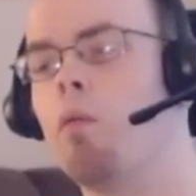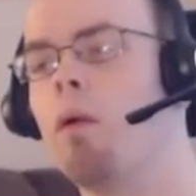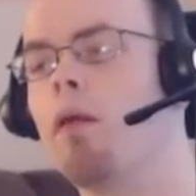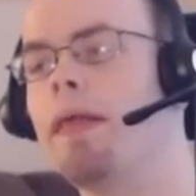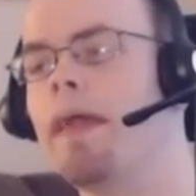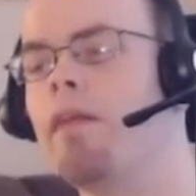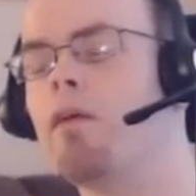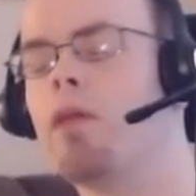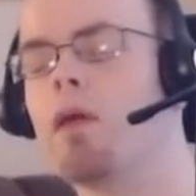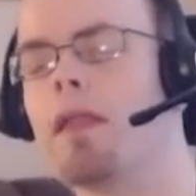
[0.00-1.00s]
Well,
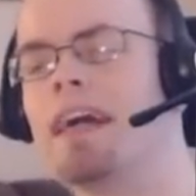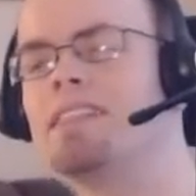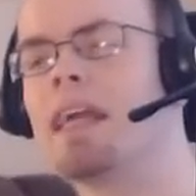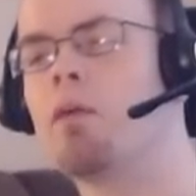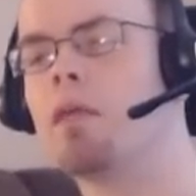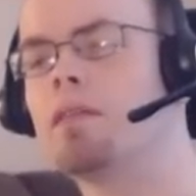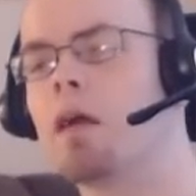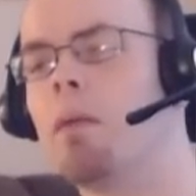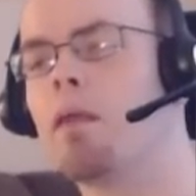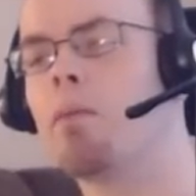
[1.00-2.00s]
the last thing I want to
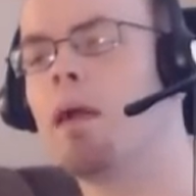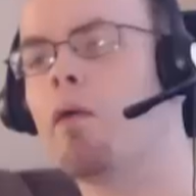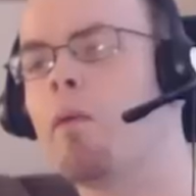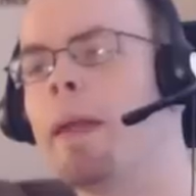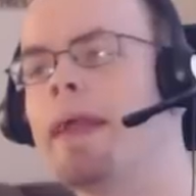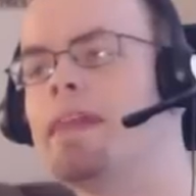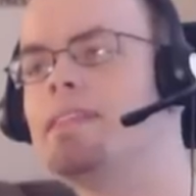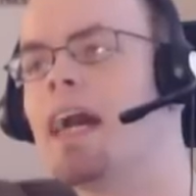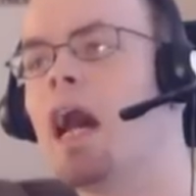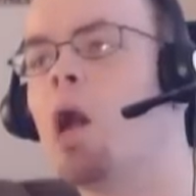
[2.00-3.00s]
talk about Gwen
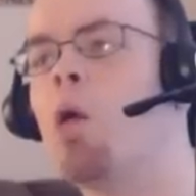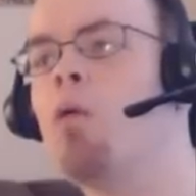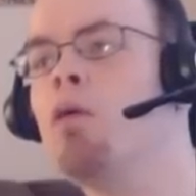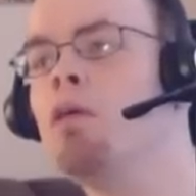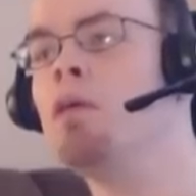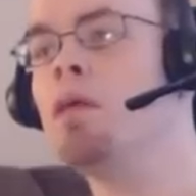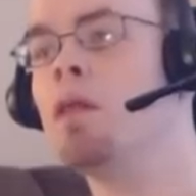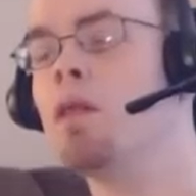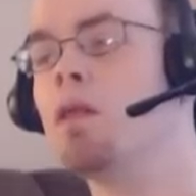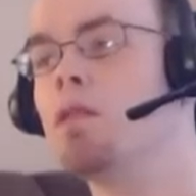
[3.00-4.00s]
is how
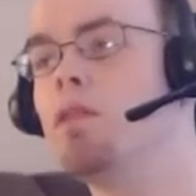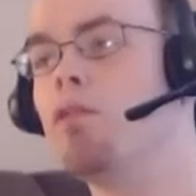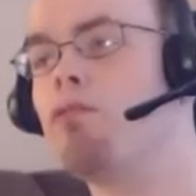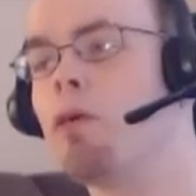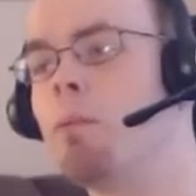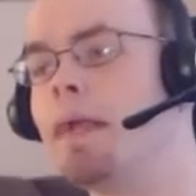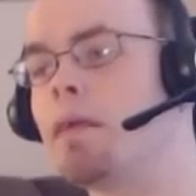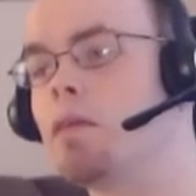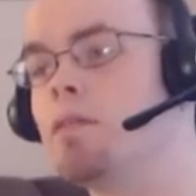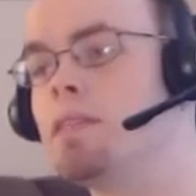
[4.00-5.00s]
the
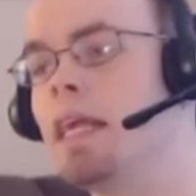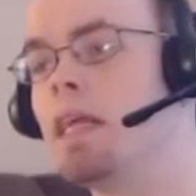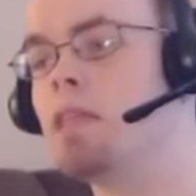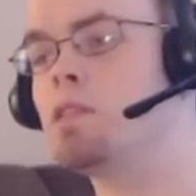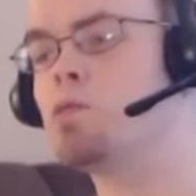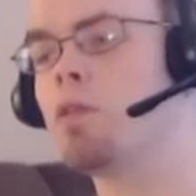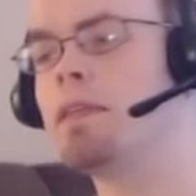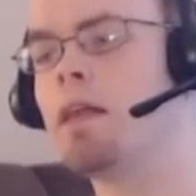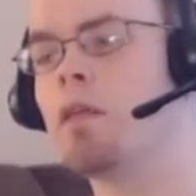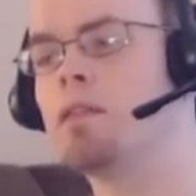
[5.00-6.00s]
filmmakers and the
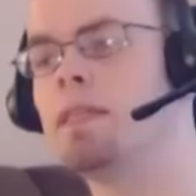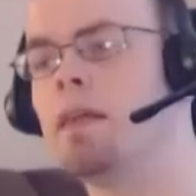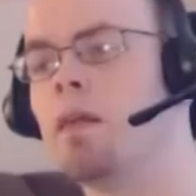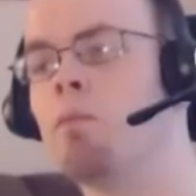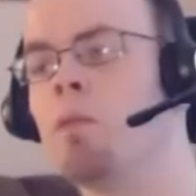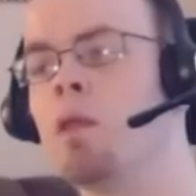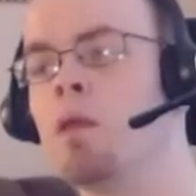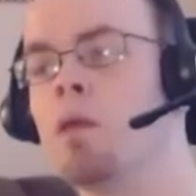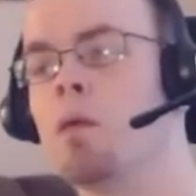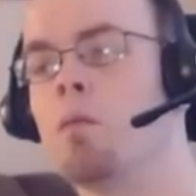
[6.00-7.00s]
storytellers here
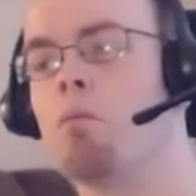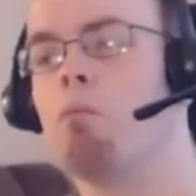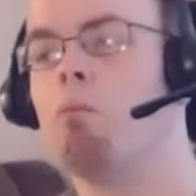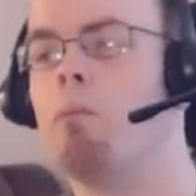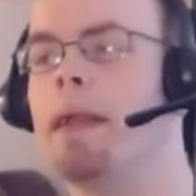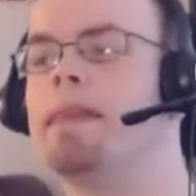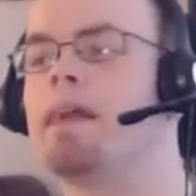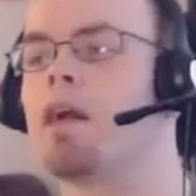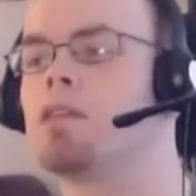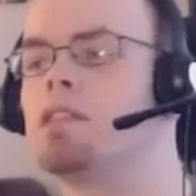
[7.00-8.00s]
made
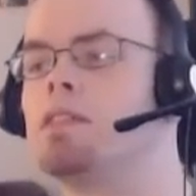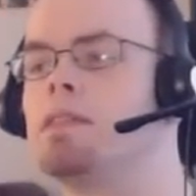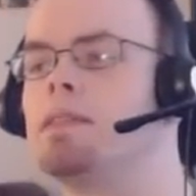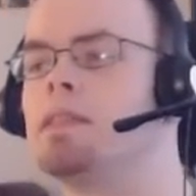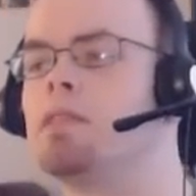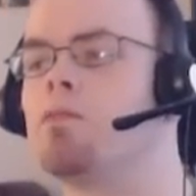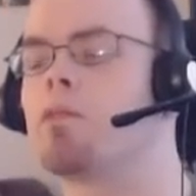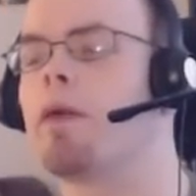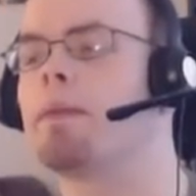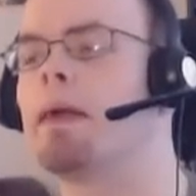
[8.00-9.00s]
the conscious
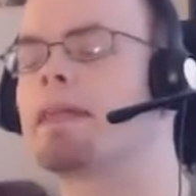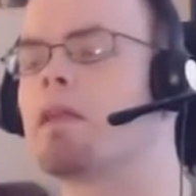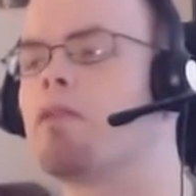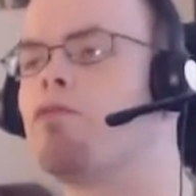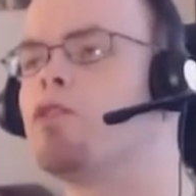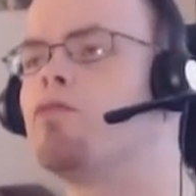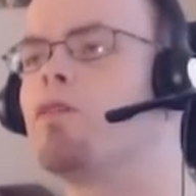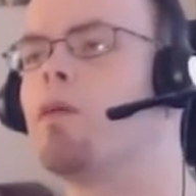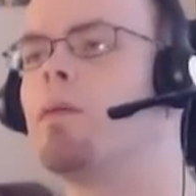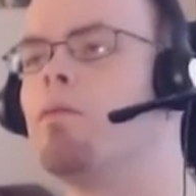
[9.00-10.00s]
decision, going back to the first
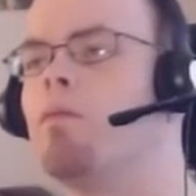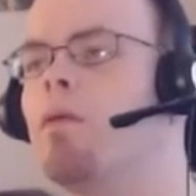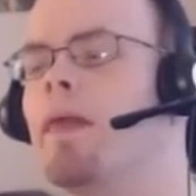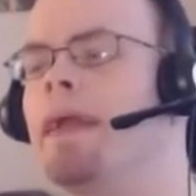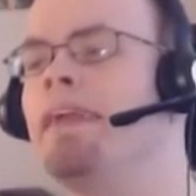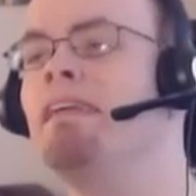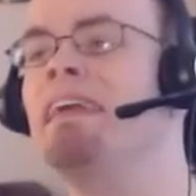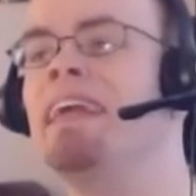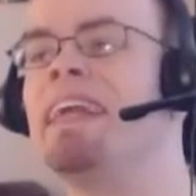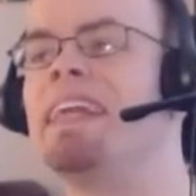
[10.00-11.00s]
film and really
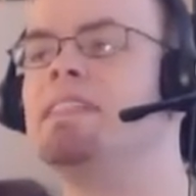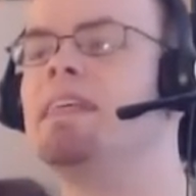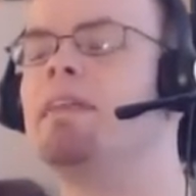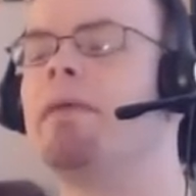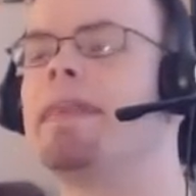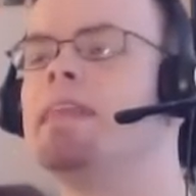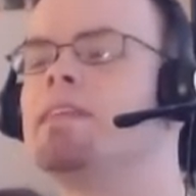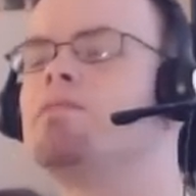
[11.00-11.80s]
continuing in